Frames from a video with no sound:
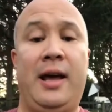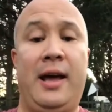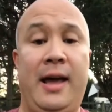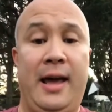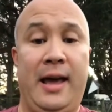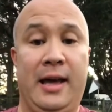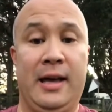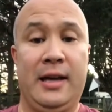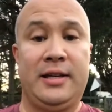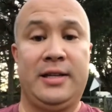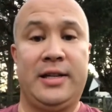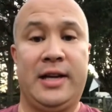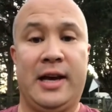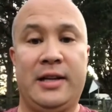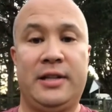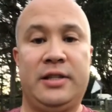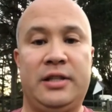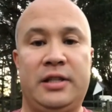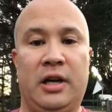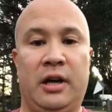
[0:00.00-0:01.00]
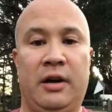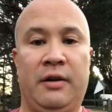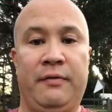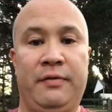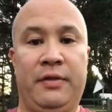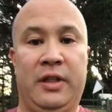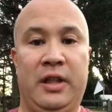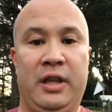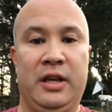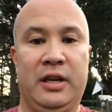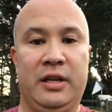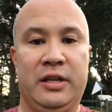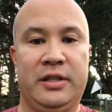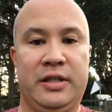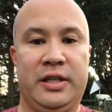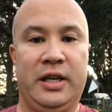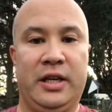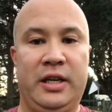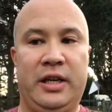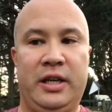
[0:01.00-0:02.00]
a test of the
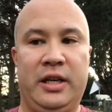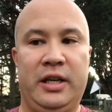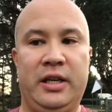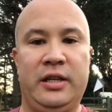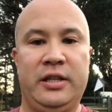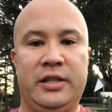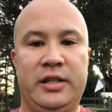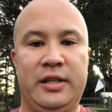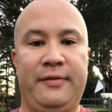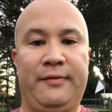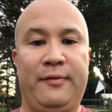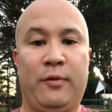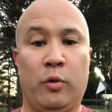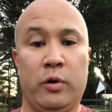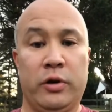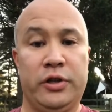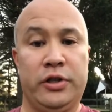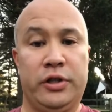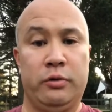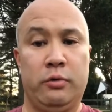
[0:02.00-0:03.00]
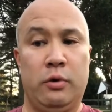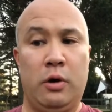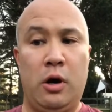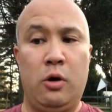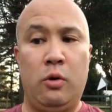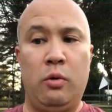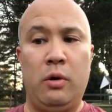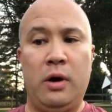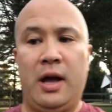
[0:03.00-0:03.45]
Deity D4 Duo,